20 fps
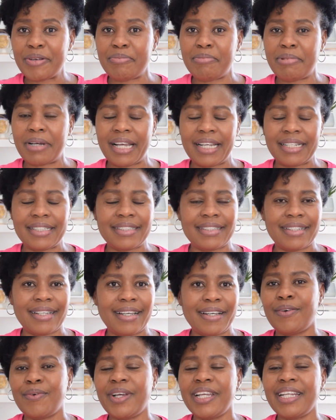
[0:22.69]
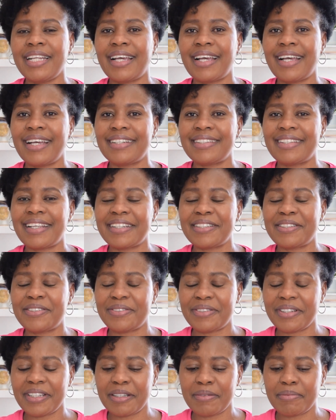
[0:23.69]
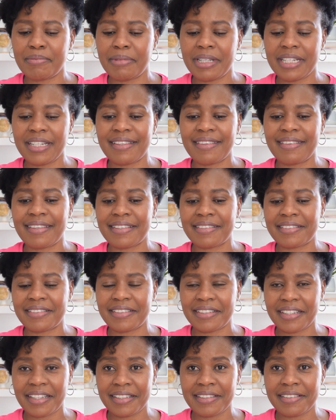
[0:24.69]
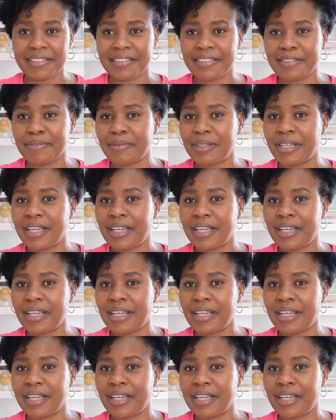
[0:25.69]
but when I had that dream, many things changed.